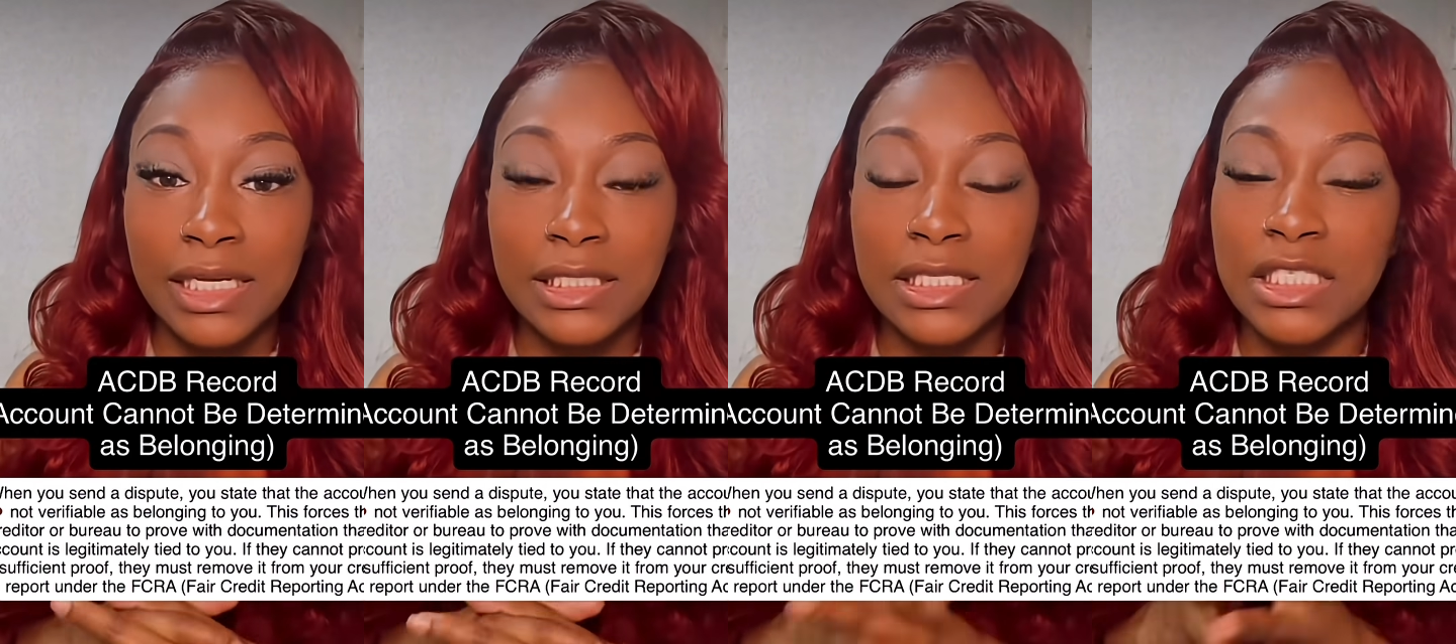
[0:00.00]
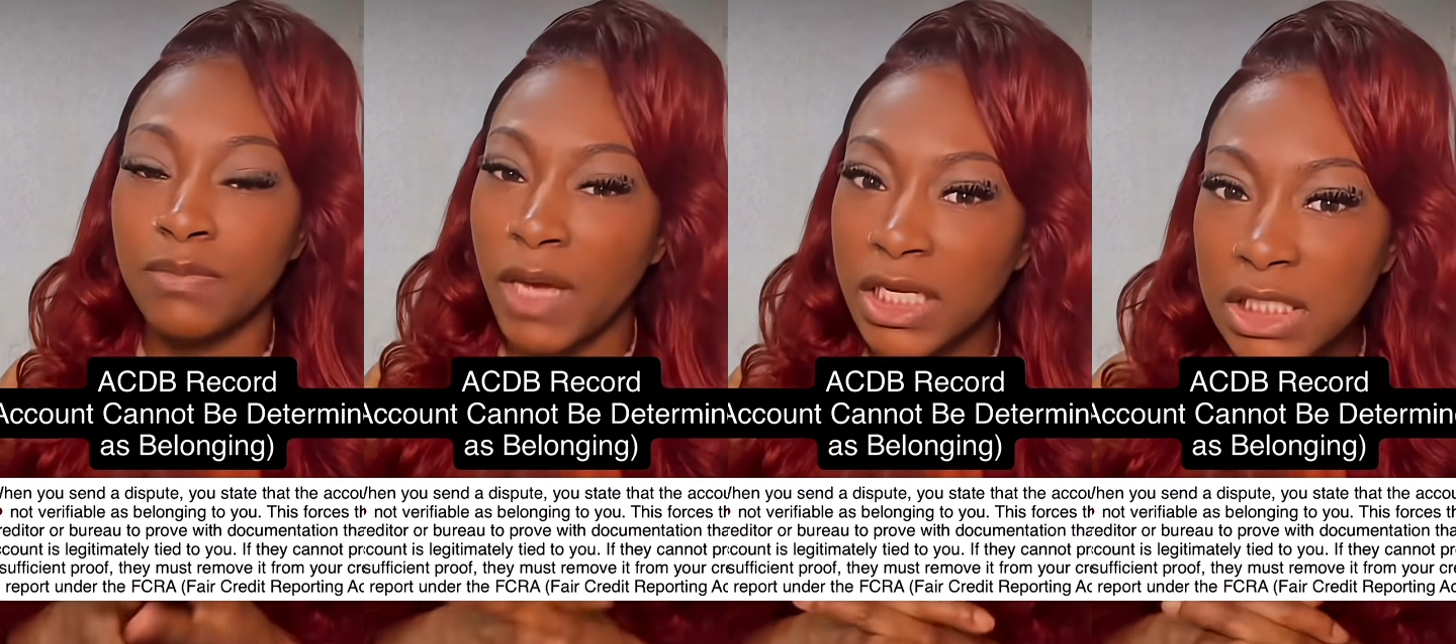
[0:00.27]

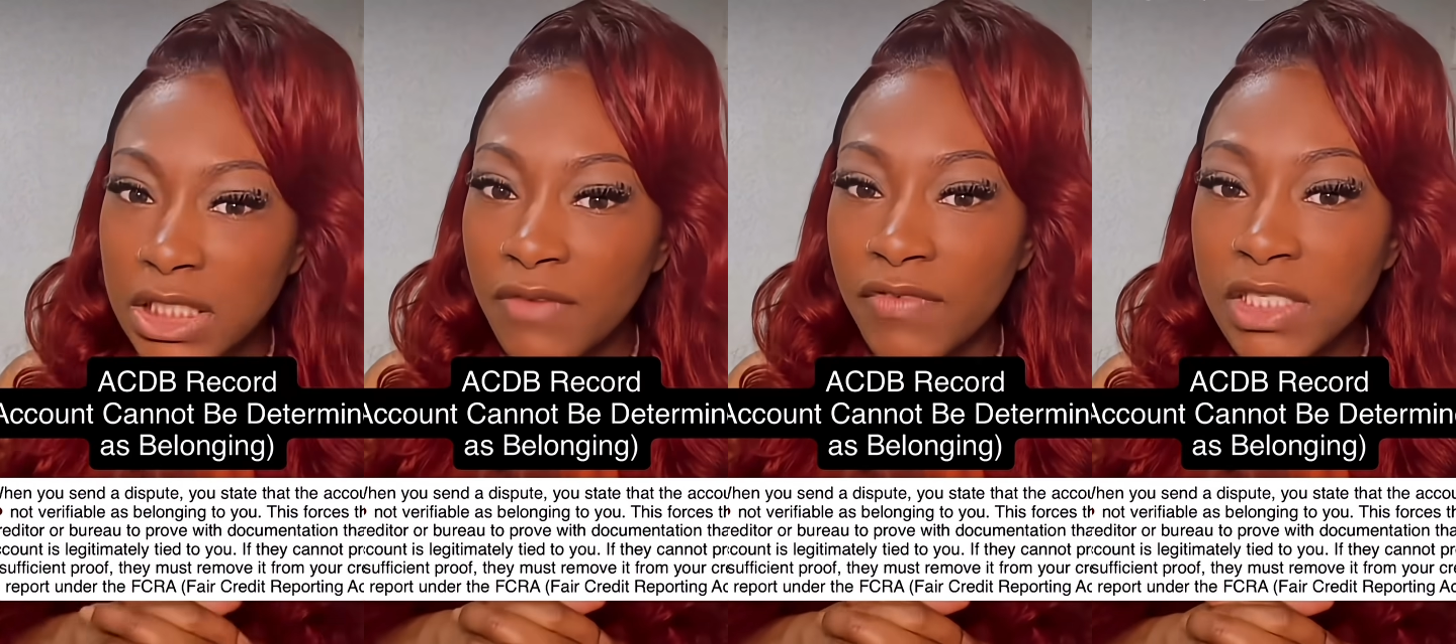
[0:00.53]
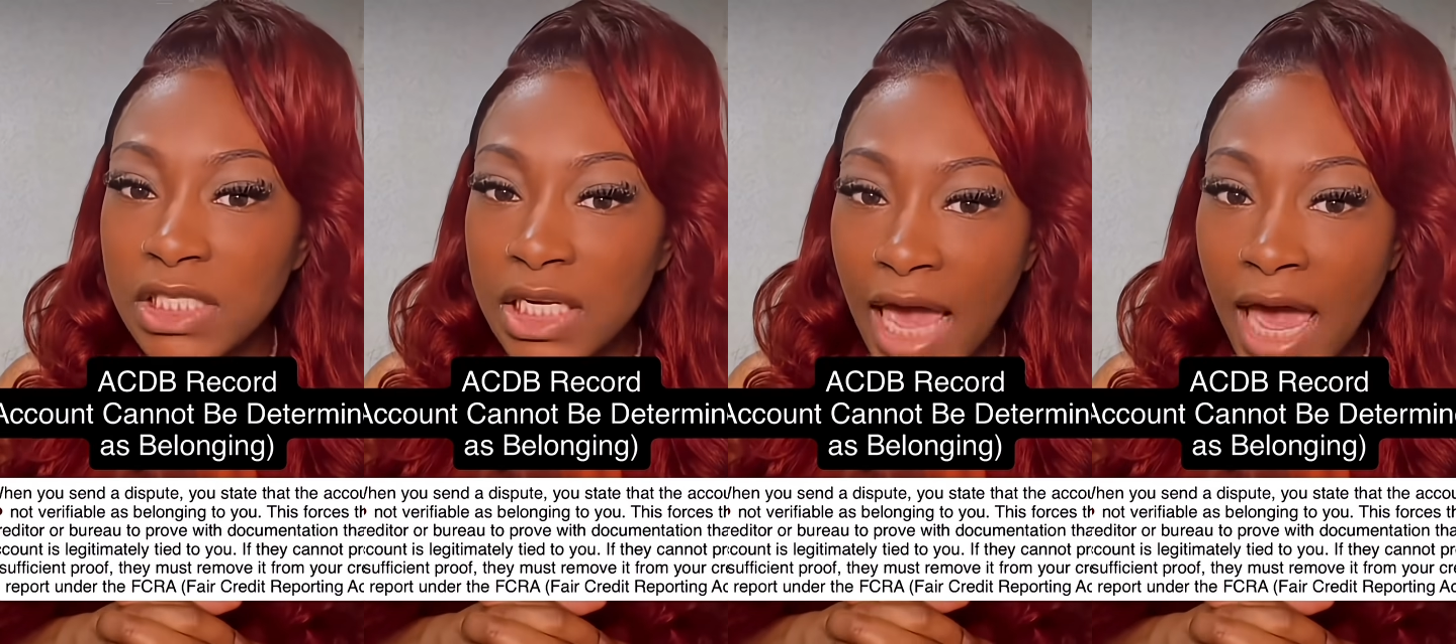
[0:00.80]
especially if it's
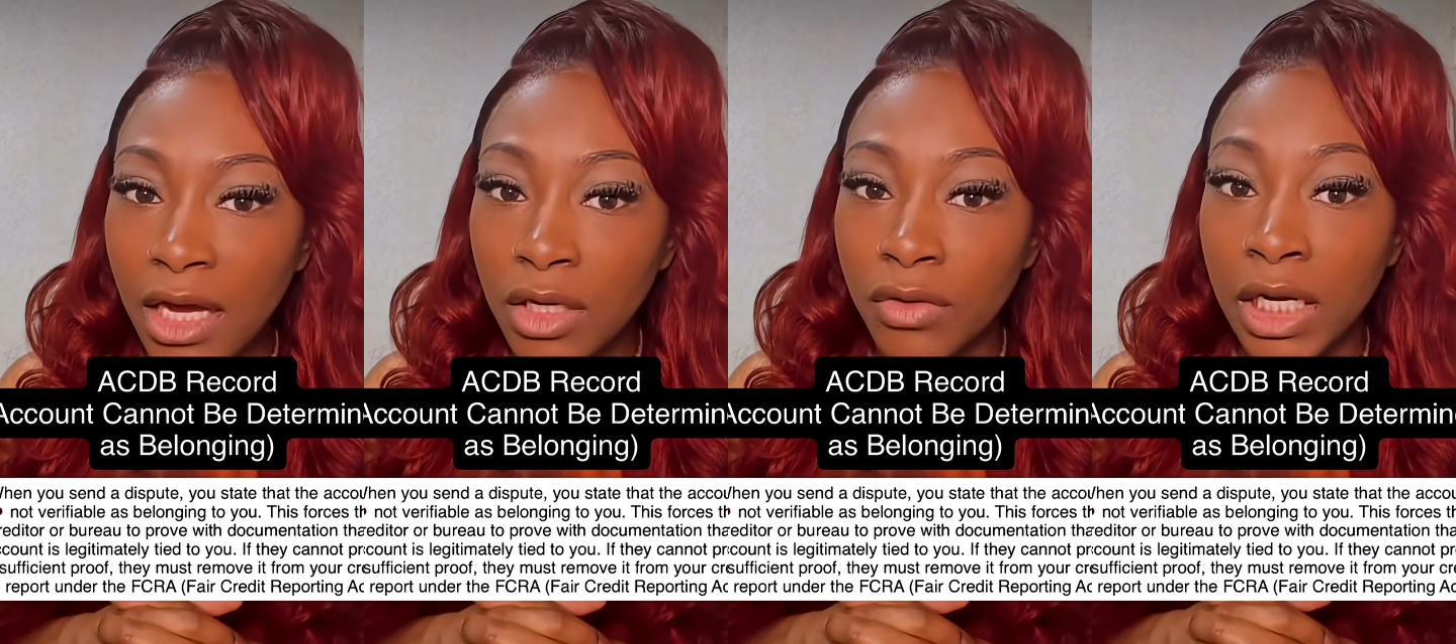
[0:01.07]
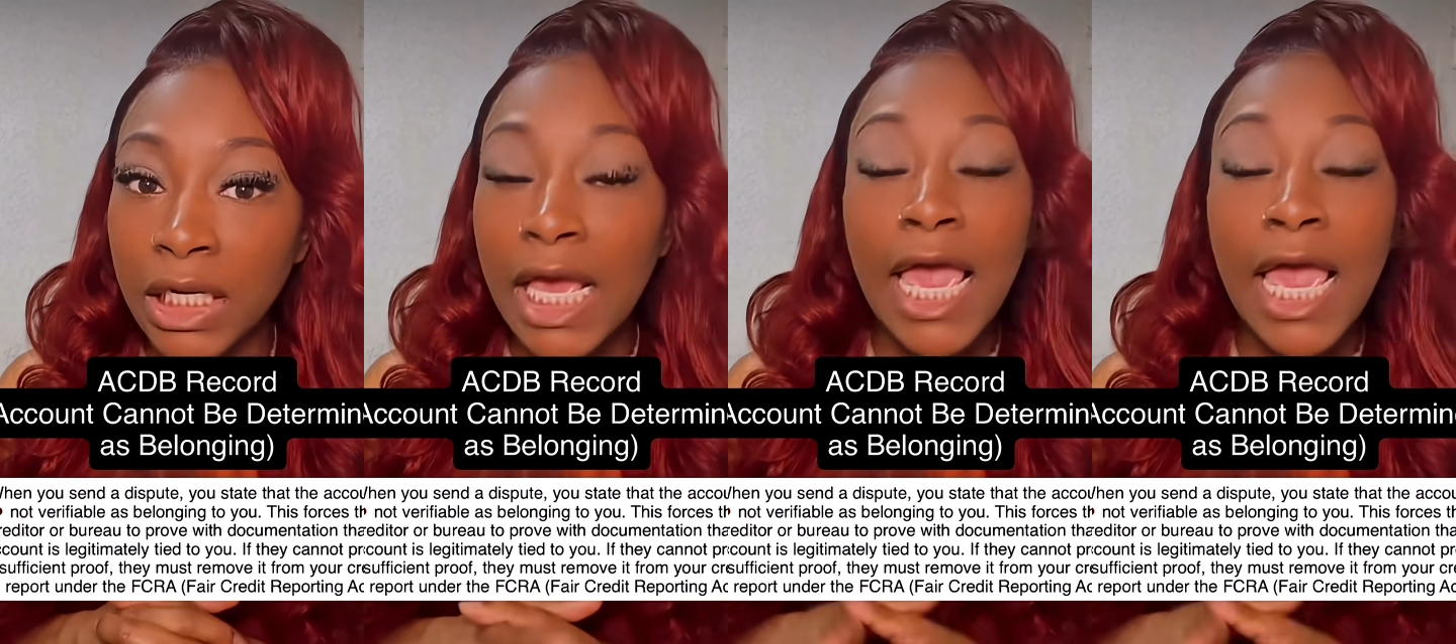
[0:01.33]
inaccurate